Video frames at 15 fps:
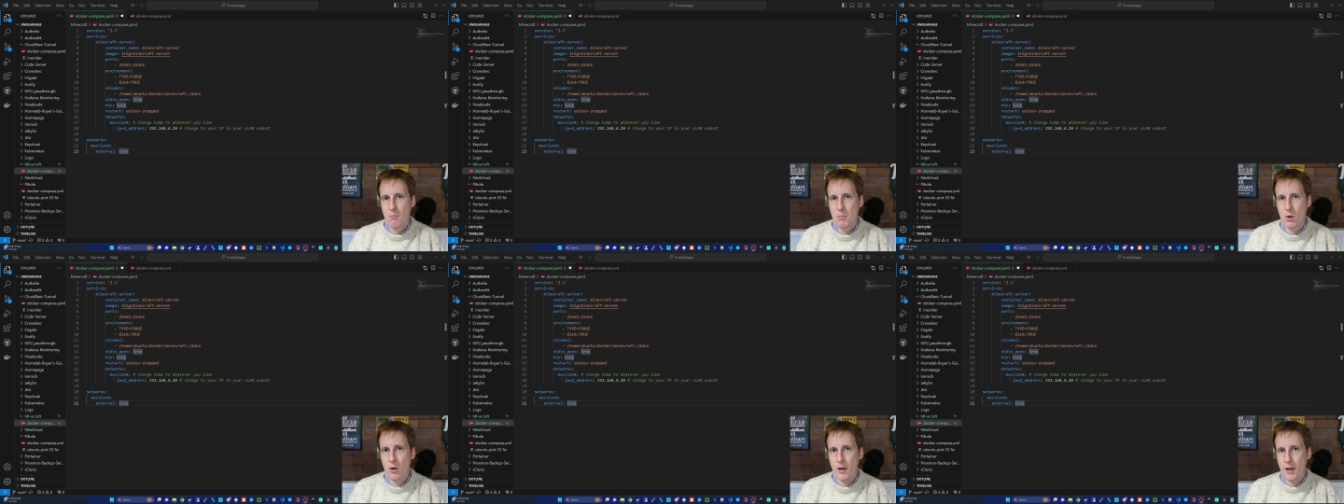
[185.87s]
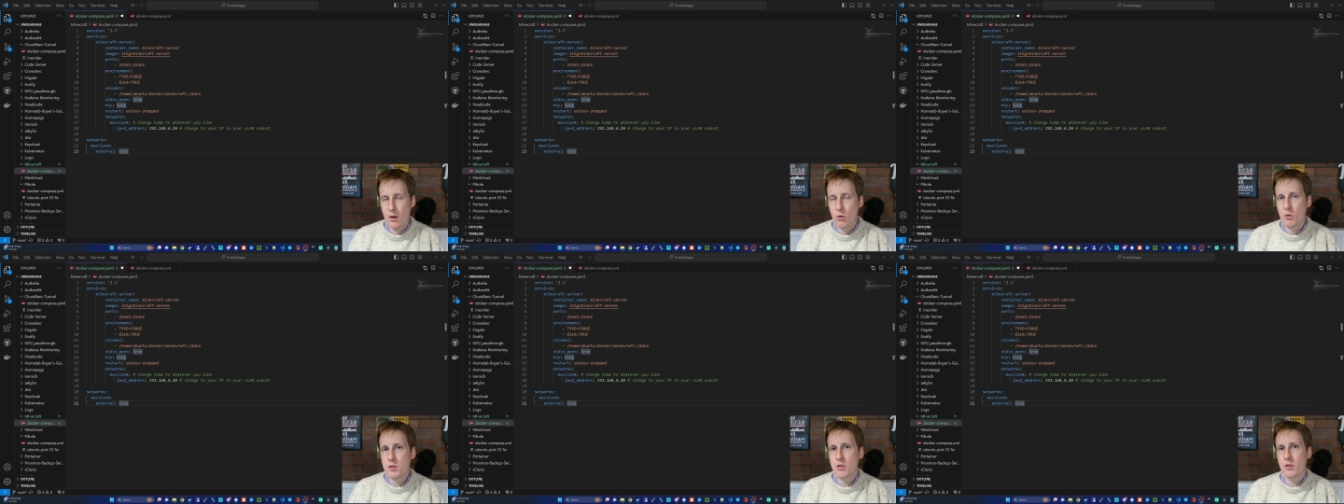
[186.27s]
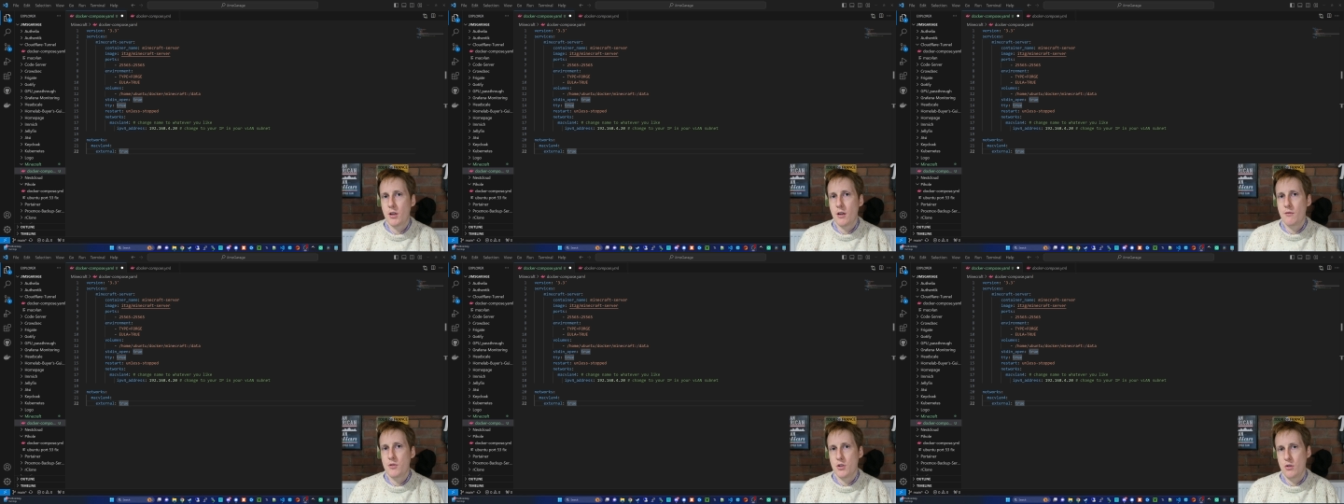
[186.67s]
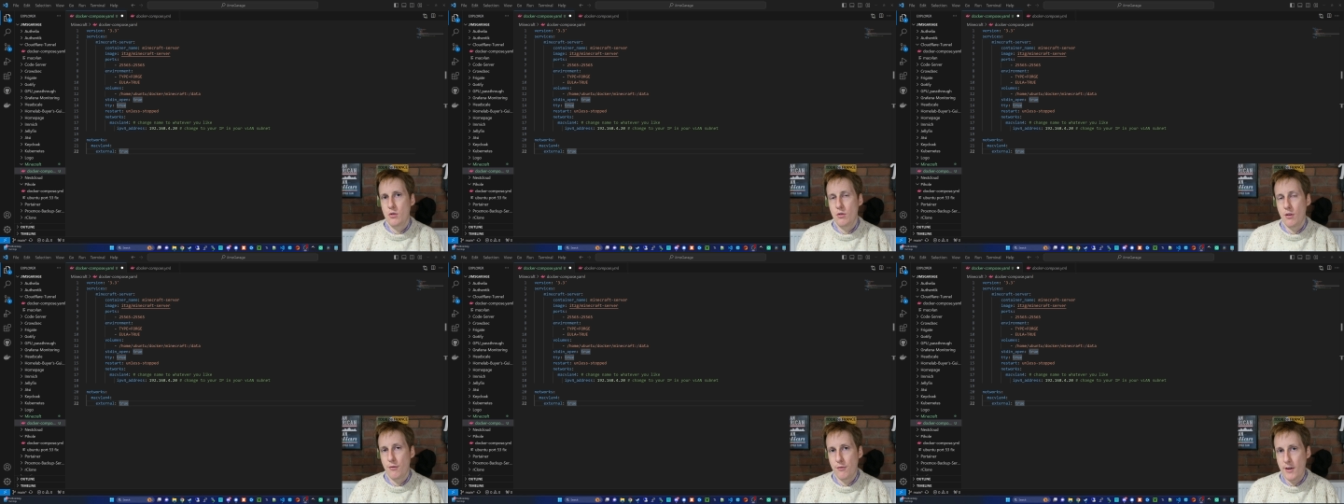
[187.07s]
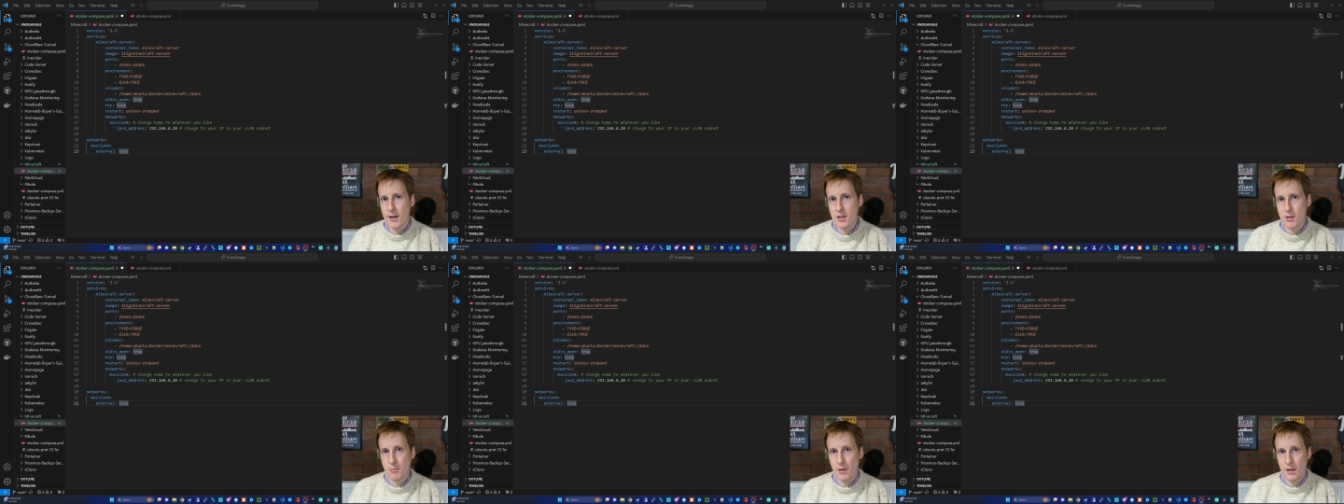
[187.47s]
but it also gives you the
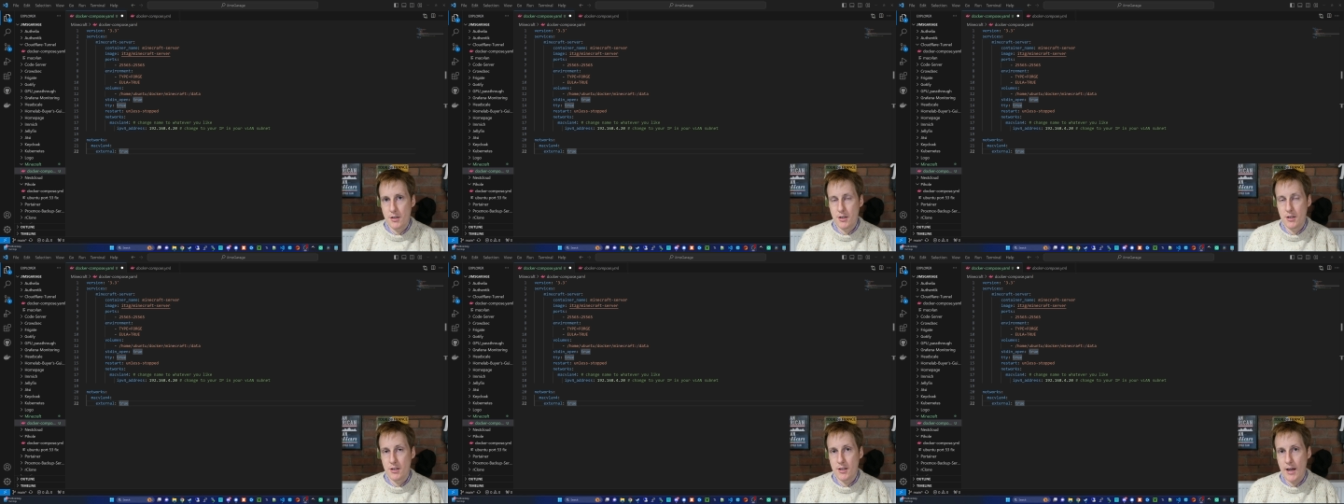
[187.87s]
flexibility